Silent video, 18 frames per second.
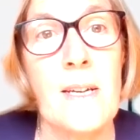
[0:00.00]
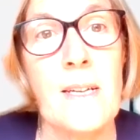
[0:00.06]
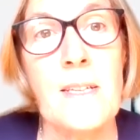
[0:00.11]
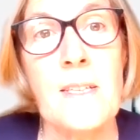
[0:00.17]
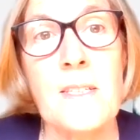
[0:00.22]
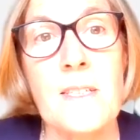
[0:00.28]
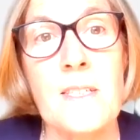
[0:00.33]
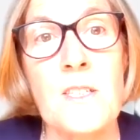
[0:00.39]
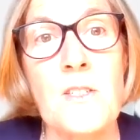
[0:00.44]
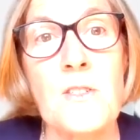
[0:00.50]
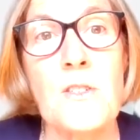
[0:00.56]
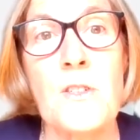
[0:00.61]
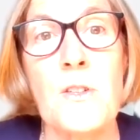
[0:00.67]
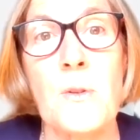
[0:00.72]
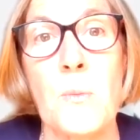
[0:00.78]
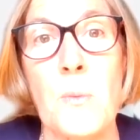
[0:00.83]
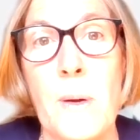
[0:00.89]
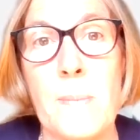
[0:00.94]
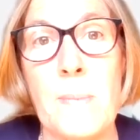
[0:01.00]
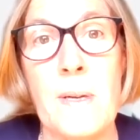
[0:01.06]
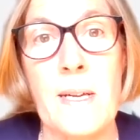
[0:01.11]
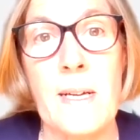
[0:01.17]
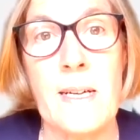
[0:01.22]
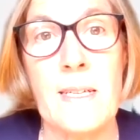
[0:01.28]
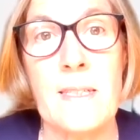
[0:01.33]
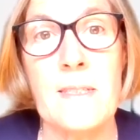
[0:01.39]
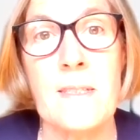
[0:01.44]
In addition to the
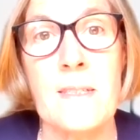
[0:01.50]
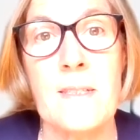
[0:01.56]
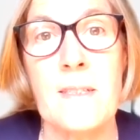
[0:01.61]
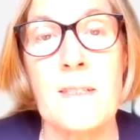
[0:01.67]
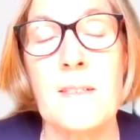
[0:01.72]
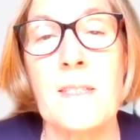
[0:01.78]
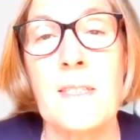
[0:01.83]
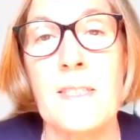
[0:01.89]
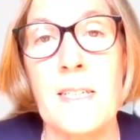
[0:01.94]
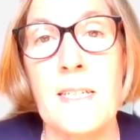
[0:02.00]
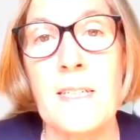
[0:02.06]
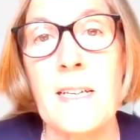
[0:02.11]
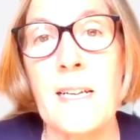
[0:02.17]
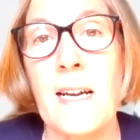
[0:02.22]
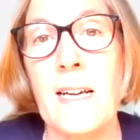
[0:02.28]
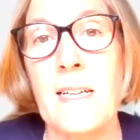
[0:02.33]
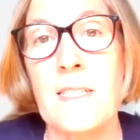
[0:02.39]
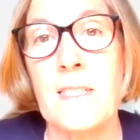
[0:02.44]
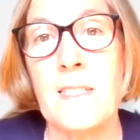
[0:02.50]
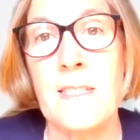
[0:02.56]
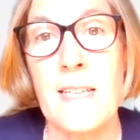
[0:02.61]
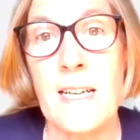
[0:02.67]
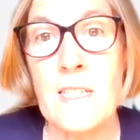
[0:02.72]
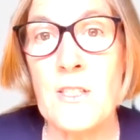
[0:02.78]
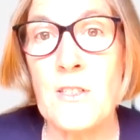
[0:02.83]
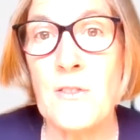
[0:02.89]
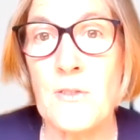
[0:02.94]
webinars, the dedicated
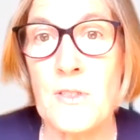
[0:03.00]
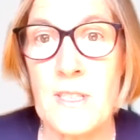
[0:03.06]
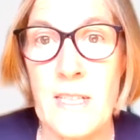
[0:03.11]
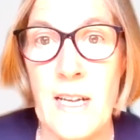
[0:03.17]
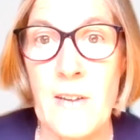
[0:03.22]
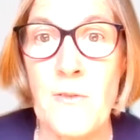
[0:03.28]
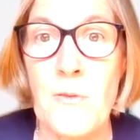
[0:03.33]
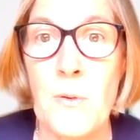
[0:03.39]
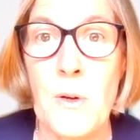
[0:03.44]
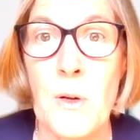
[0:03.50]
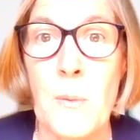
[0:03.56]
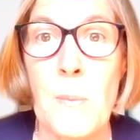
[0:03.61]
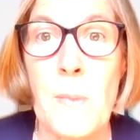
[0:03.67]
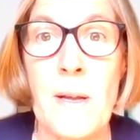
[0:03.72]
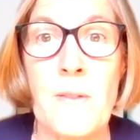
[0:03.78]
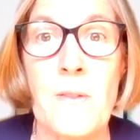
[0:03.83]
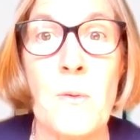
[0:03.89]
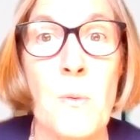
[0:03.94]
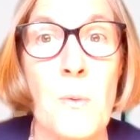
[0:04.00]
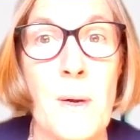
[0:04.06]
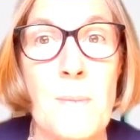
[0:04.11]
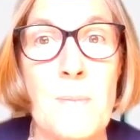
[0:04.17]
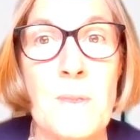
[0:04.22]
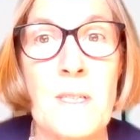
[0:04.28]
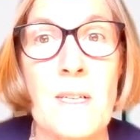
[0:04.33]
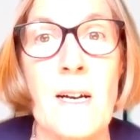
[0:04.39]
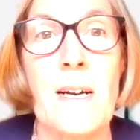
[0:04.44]
National Safe Work Month
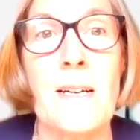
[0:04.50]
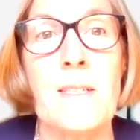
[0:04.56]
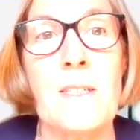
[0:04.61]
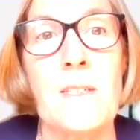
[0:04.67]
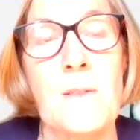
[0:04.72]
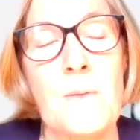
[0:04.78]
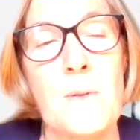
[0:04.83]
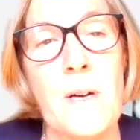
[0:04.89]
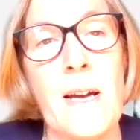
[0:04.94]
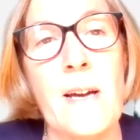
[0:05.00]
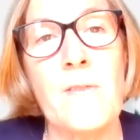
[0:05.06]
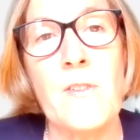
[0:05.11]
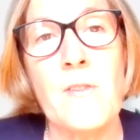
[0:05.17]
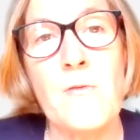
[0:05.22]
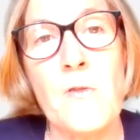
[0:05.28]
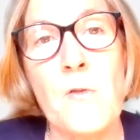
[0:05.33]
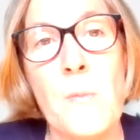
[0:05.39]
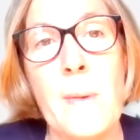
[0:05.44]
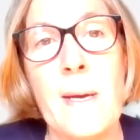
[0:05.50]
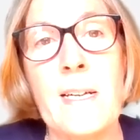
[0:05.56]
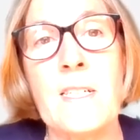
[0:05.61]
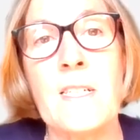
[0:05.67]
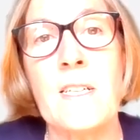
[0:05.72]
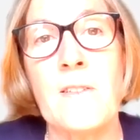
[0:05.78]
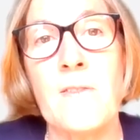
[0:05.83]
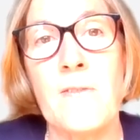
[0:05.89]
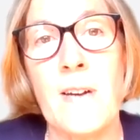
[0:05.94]
website will have
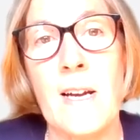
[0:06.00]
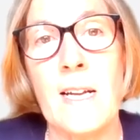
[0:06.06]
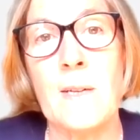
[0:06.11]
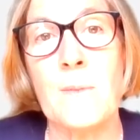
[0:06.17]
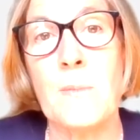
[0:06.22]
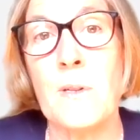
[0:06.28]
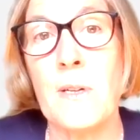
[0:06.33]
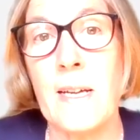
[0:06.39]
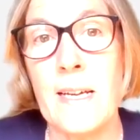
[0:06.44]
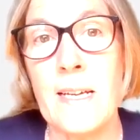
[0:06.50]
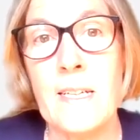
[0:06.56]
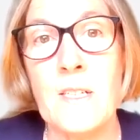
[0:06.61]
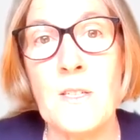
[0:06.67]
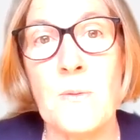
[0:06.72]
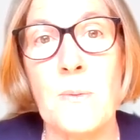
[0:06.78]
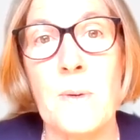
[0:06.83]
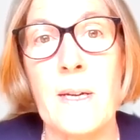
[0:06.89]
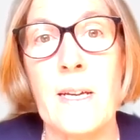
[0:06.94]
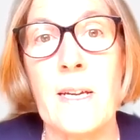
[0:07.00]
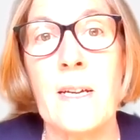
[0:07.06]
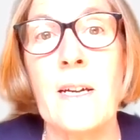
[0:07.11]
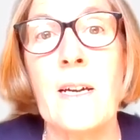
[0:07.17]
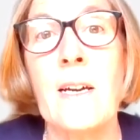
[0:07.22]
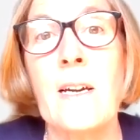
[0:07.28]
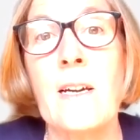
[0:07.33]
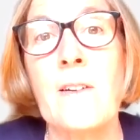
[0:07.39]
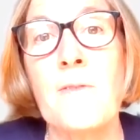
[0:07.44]
information available each week
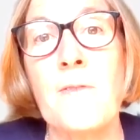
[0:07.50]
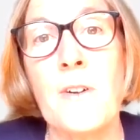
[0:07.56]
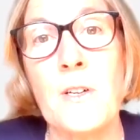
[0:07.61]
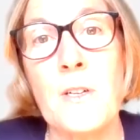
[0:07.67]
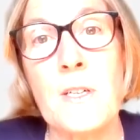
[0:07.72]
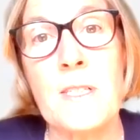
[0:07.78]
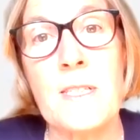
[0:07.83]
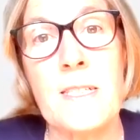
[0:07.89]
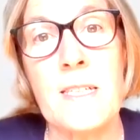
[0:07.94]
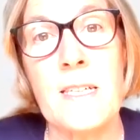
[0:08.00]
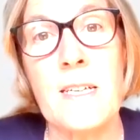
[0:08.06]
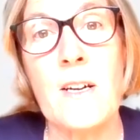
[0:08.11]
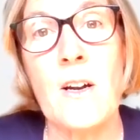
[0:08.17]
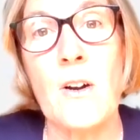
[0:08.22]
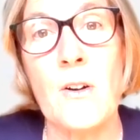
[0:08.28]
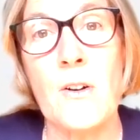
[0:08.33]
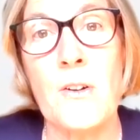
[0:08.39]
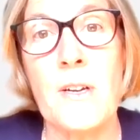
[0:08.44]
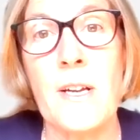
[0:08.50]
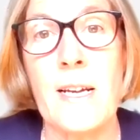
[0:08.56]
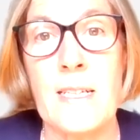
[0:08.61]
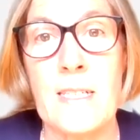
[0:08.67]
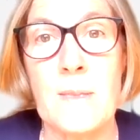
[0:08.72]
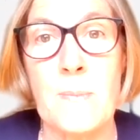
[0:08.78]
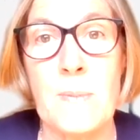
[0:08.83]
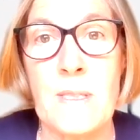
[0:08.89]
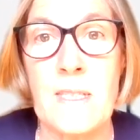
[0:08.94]
focusing on
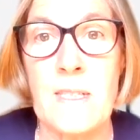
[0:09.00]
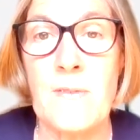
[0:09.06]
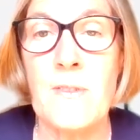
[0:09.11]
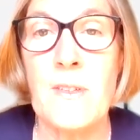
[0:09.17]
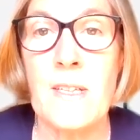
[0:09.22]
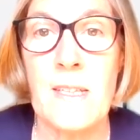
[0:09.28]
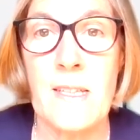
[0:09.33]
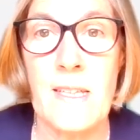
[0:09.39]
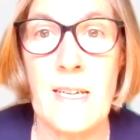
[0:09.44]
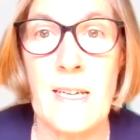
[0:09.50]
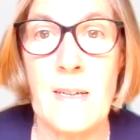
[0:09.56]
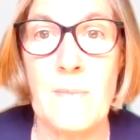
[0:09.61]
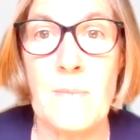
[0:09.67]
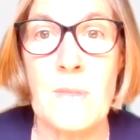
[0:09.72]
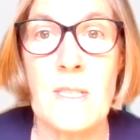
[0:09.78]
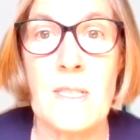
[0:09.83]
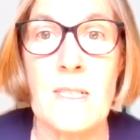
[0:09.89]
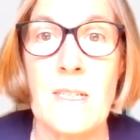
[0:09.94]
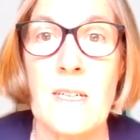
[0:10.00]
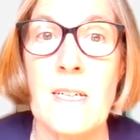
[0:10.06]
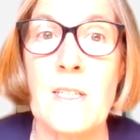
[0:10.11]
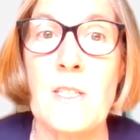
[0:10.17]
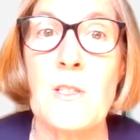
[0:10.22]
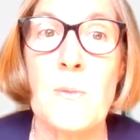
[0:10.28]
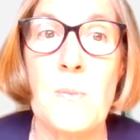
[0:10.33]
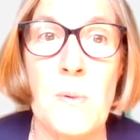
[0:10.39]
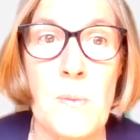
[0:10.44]
a specific theme
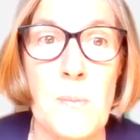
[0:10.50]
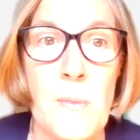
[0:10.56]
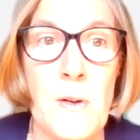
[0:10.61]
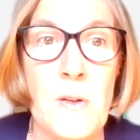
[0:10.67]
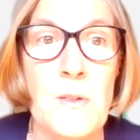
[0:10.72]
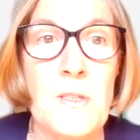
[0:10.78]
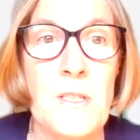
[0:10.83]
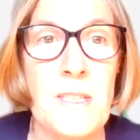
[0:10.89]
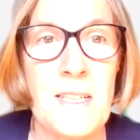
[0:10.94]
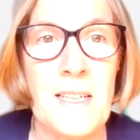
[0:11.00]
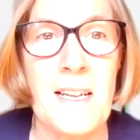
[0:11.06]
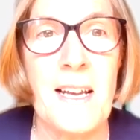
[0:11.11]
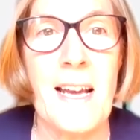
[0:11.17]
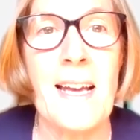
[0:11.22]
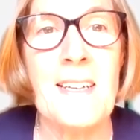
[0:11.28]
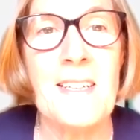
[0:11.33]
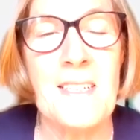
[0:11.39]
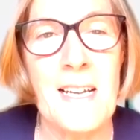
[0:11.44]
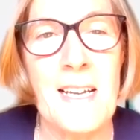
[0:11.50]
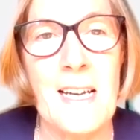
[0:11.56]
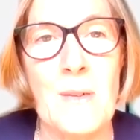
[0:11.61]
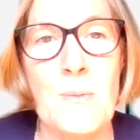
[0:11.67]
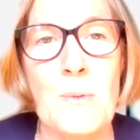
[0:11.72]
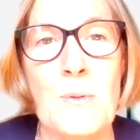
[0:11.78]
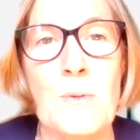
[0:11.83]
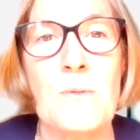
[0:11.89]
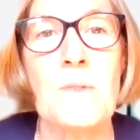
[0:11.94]
designed to promote and
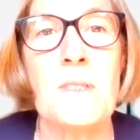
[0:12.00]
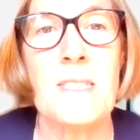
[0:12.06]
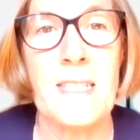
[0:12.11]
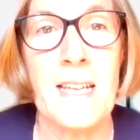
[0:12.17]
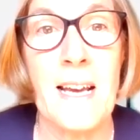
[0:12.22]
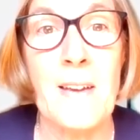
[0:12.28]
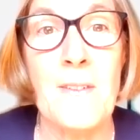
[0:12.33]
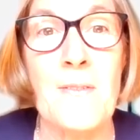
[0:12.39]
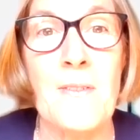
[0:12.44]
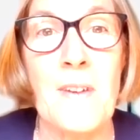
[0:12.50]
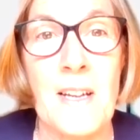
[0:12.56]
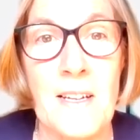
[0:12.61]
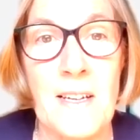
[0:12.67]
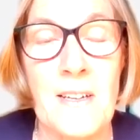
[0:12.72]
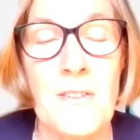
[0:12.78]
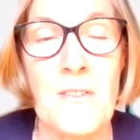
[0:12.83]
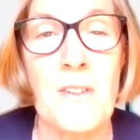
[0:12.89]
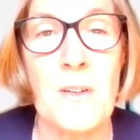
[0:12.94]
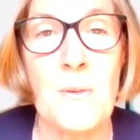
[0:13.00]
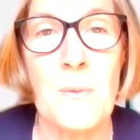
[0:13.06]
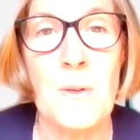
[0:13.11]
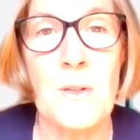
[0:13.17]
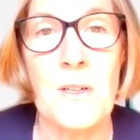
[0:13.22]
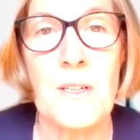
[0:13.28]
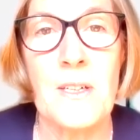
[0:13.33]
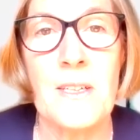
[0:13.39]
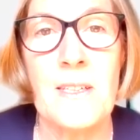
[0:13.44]
enable safe and healthy
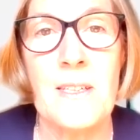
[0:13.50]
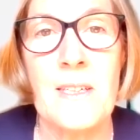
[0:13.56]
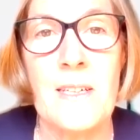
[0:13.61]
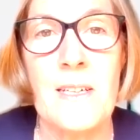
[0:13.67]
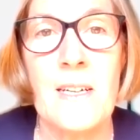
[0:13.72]
work.